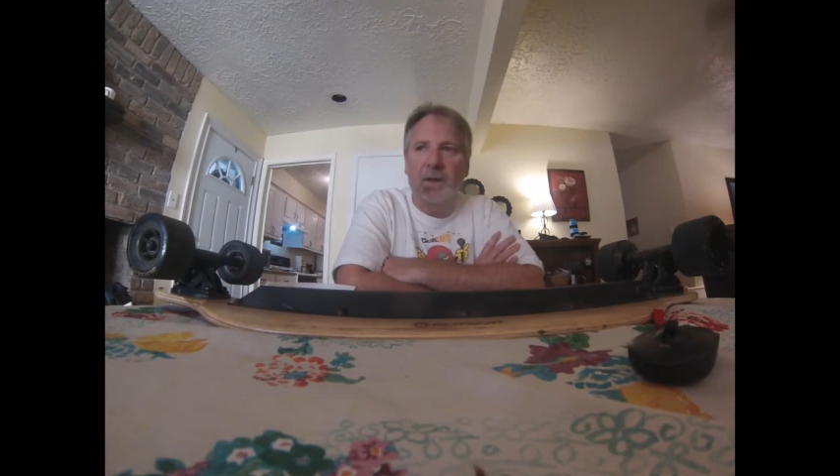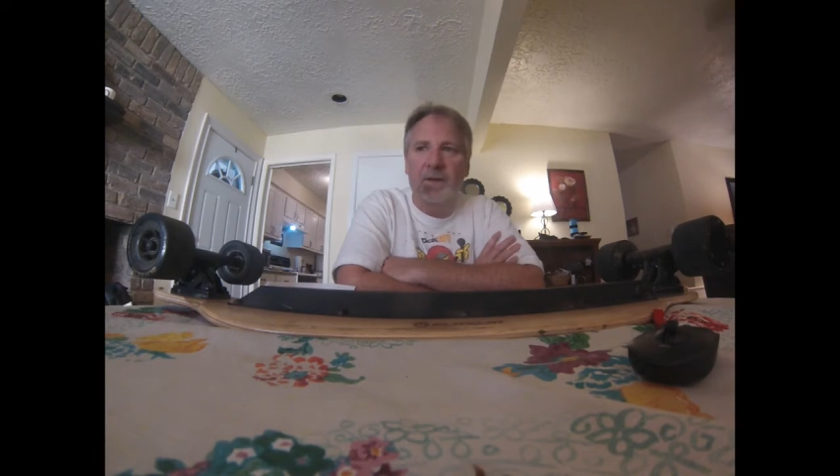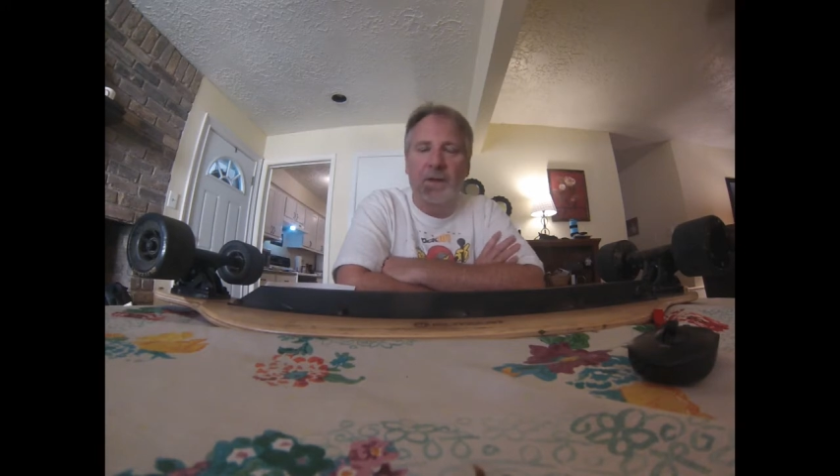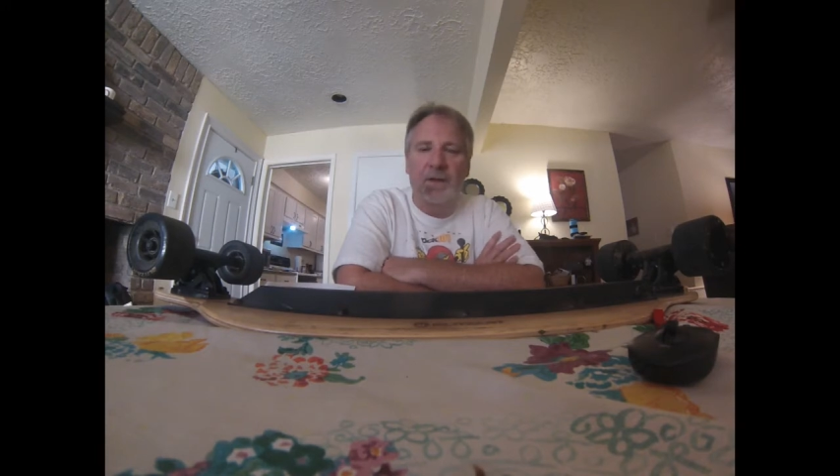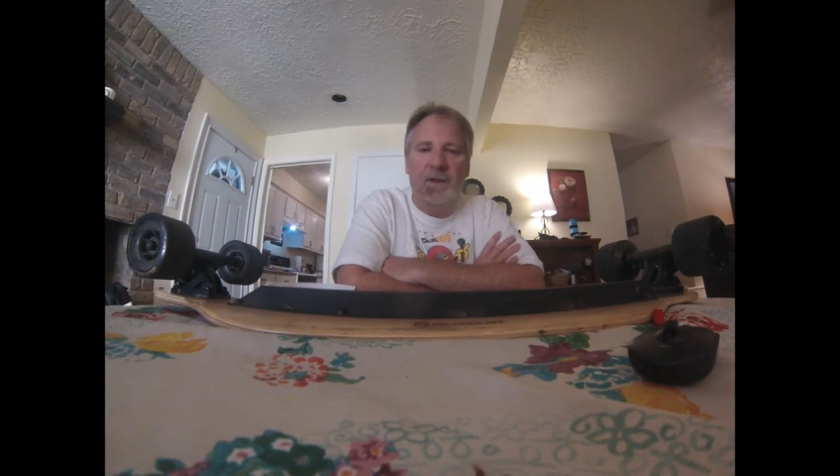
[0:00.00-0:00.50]

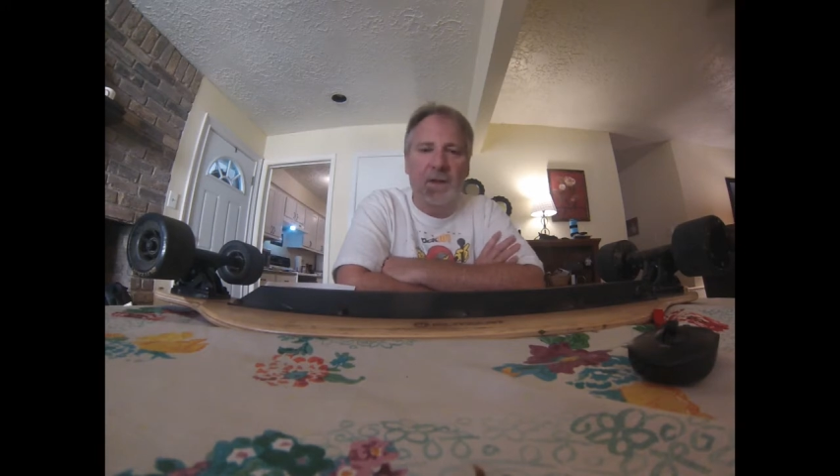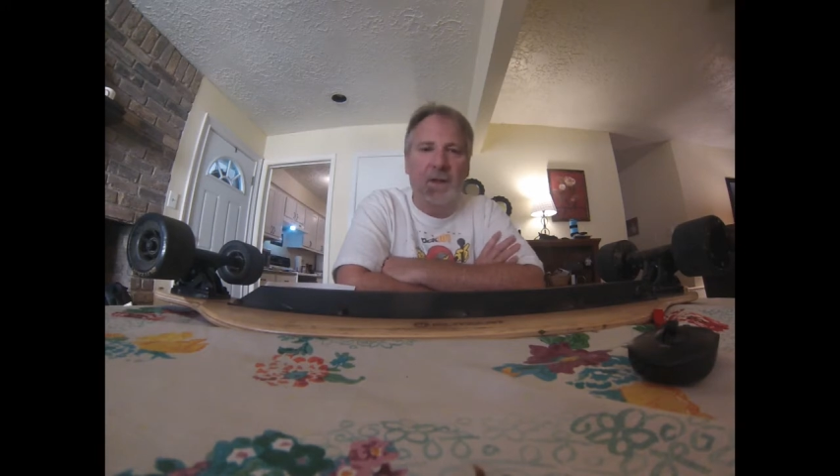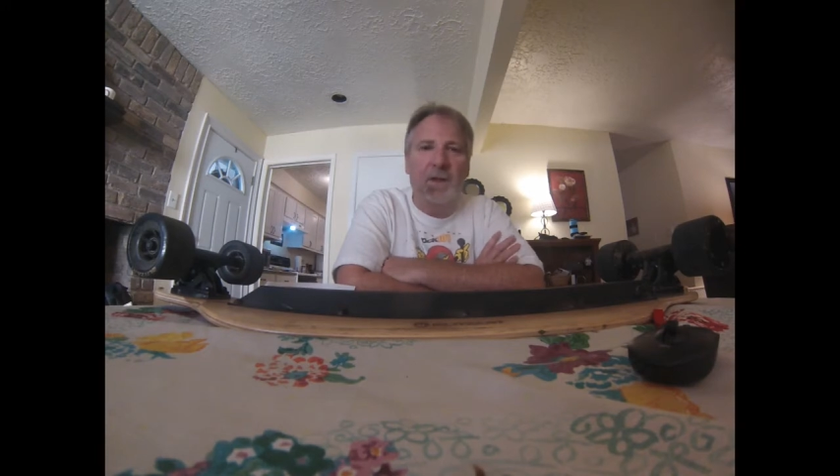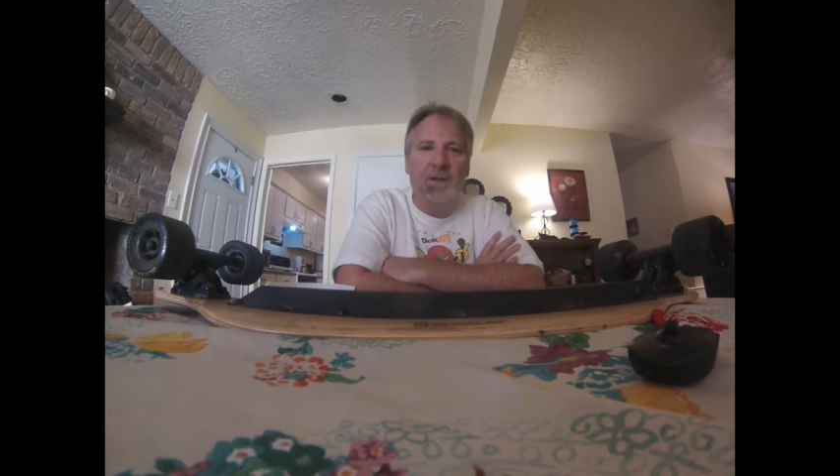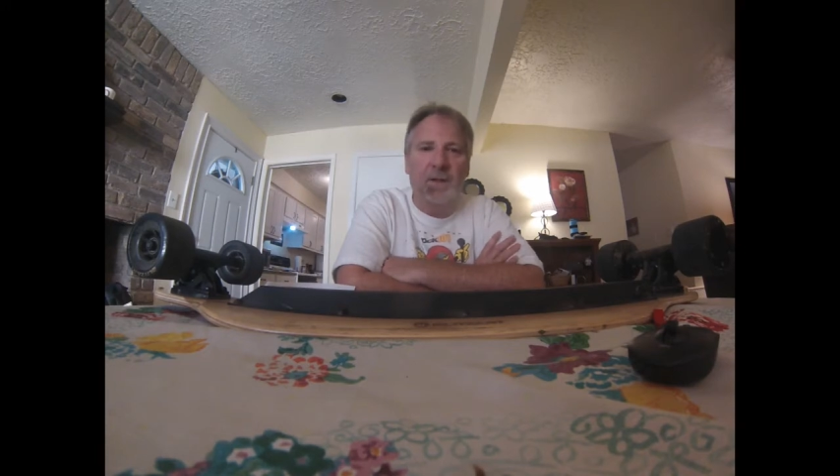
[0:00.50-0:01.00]

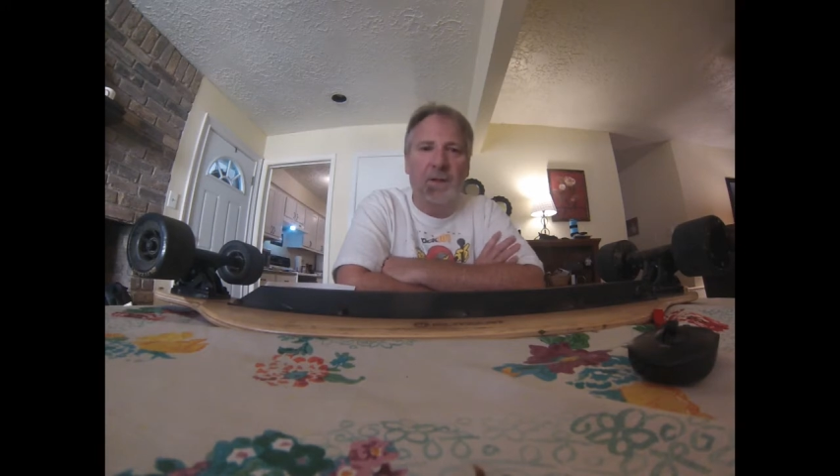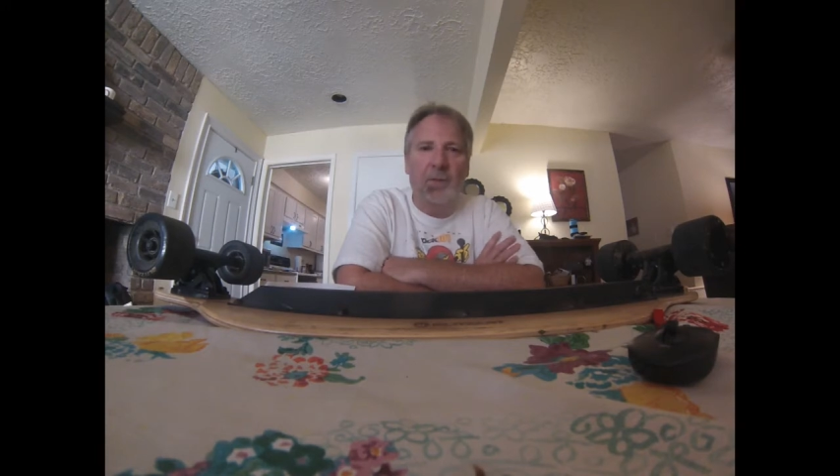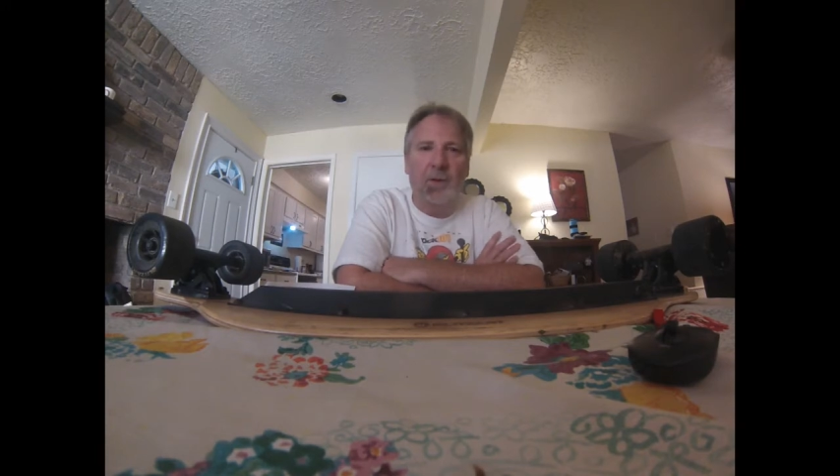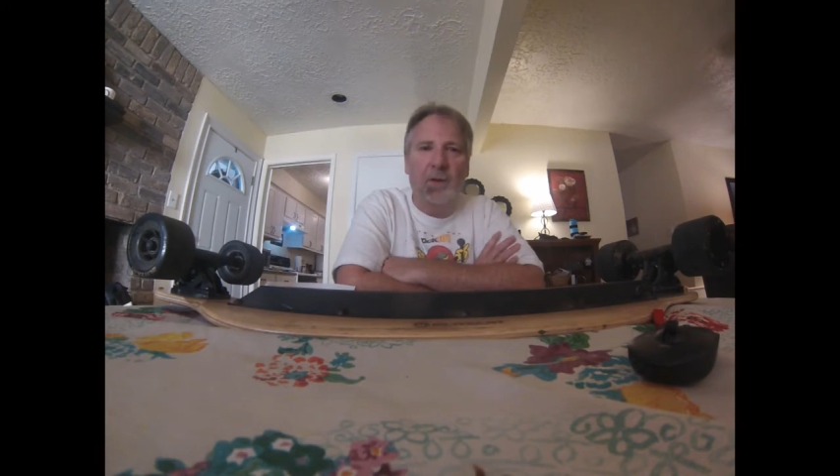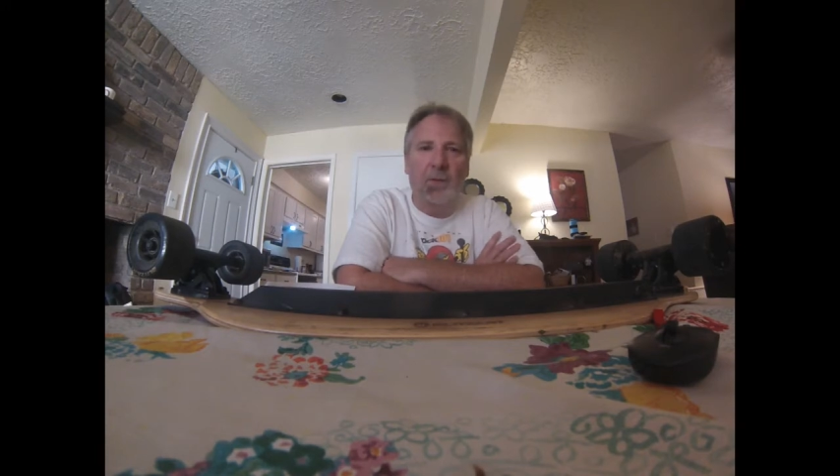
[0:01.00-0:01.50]
16 gets there
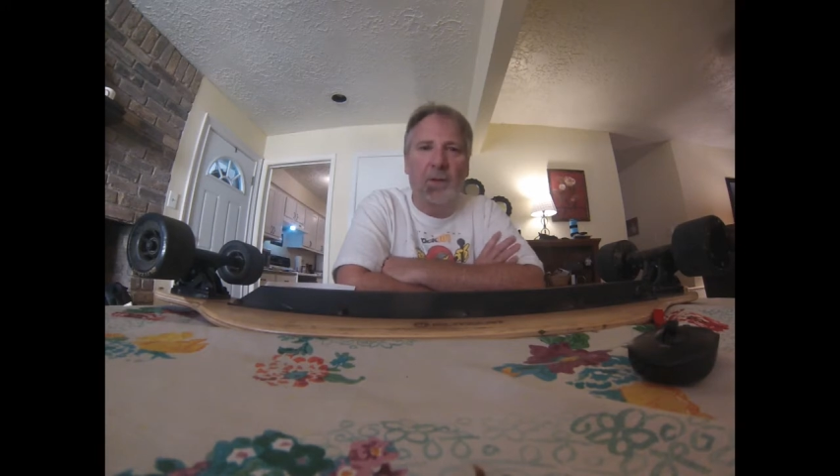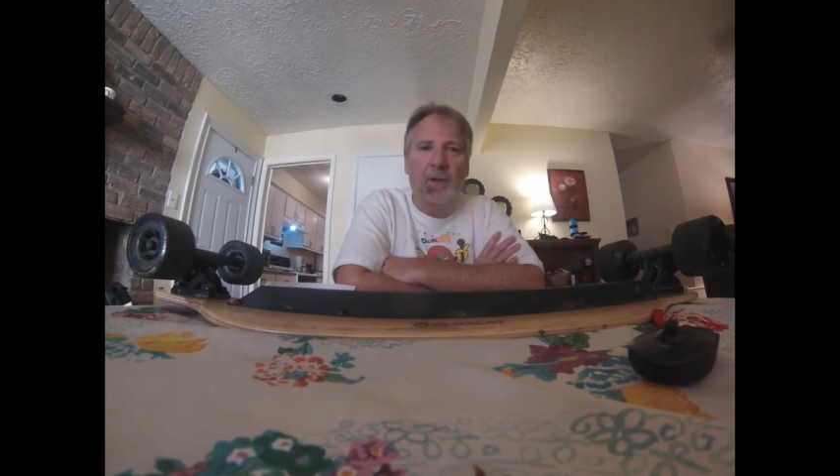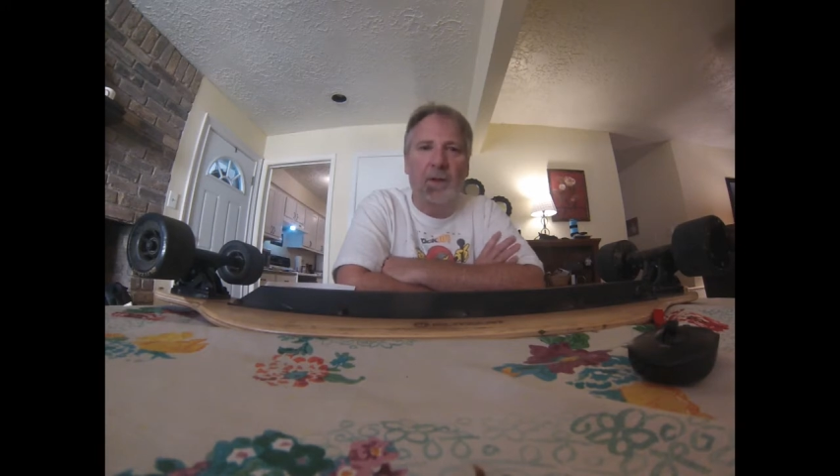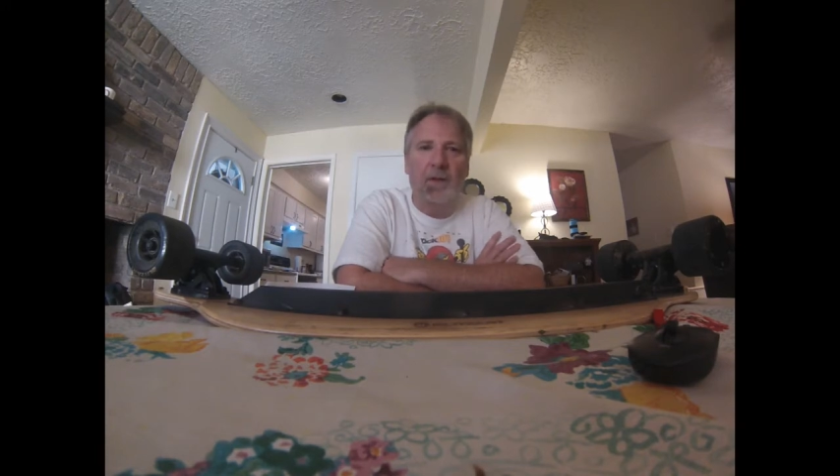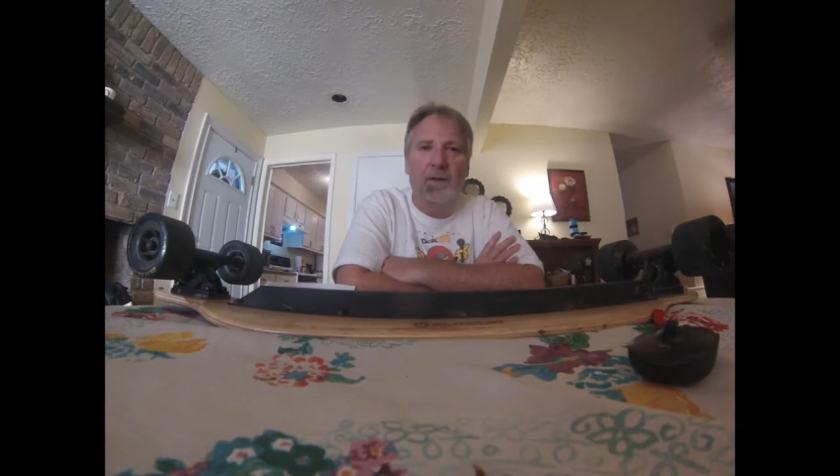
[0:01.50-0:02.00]
pretty quick.